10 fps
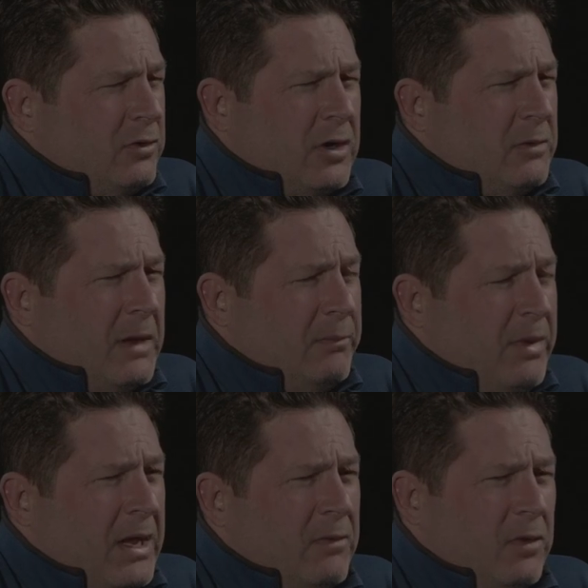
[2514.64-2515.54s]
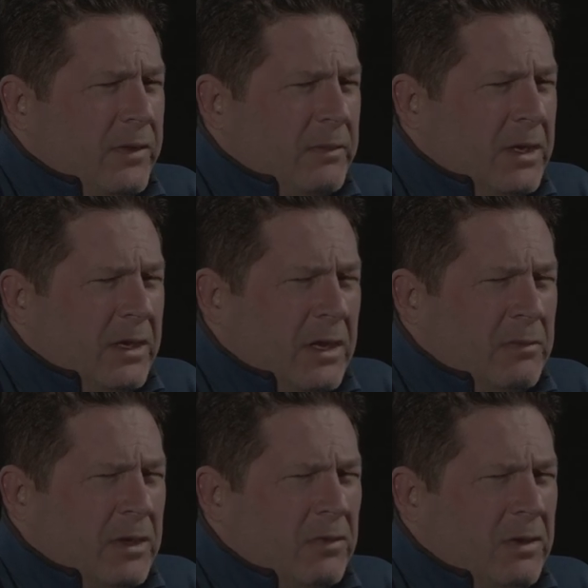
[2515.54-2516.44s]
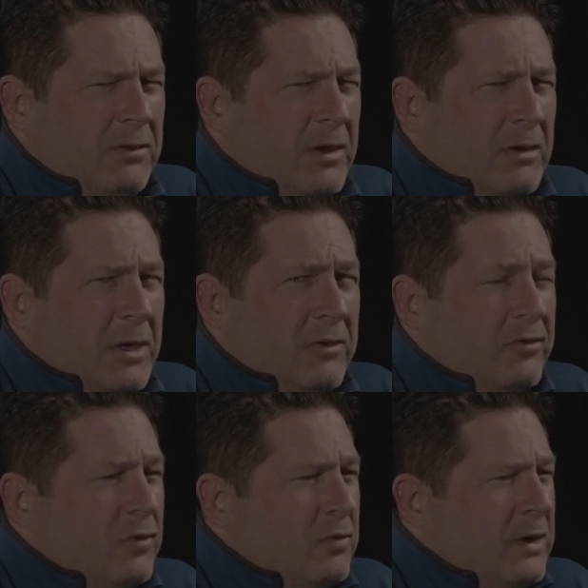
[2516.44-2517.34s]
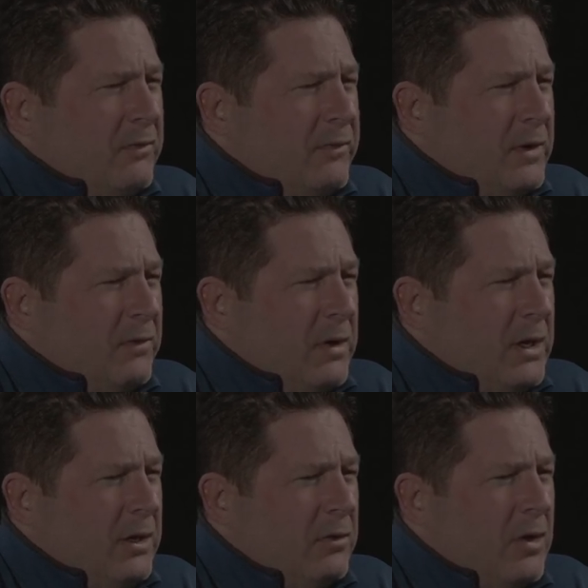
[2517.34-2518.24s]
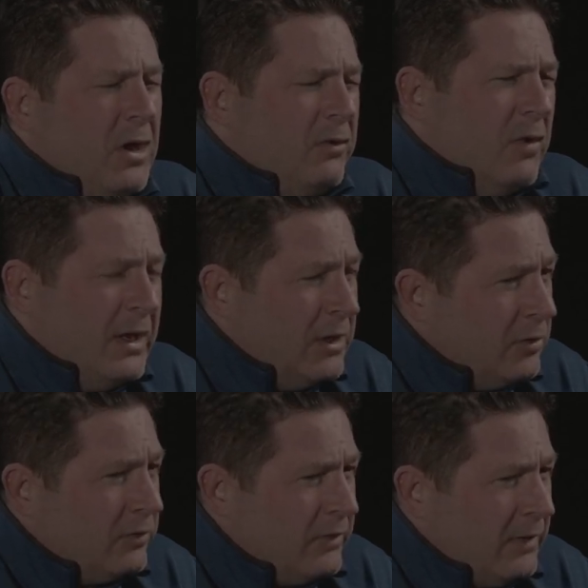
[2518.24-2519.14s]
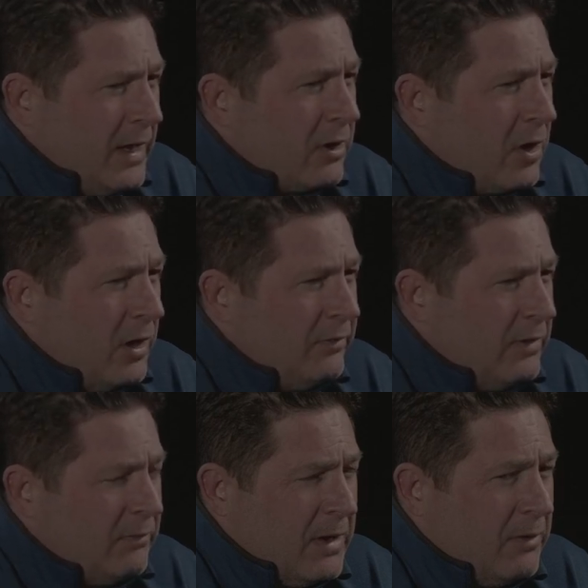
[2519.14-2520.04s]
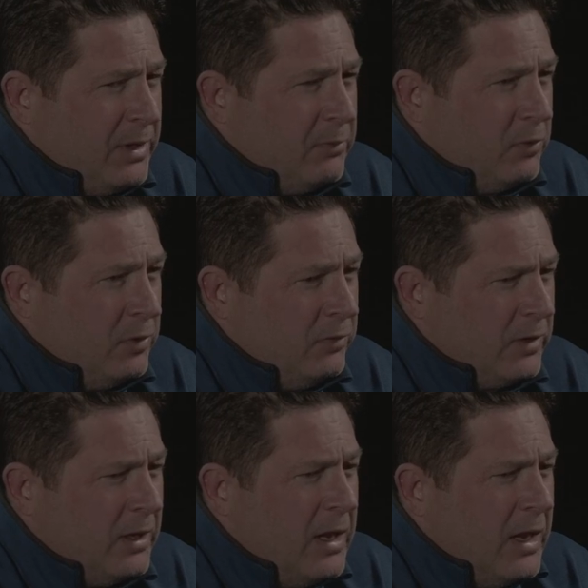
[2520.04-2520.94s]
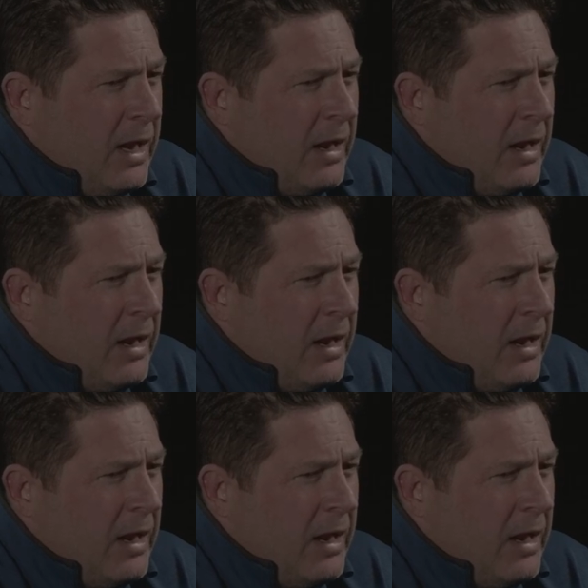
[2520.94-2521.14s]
Like they're talking about bandwidth. I'm like, I'm like, what are you talking about? Shortwave fucking radio. So I didn't understand that concept, how yeah. people were using it.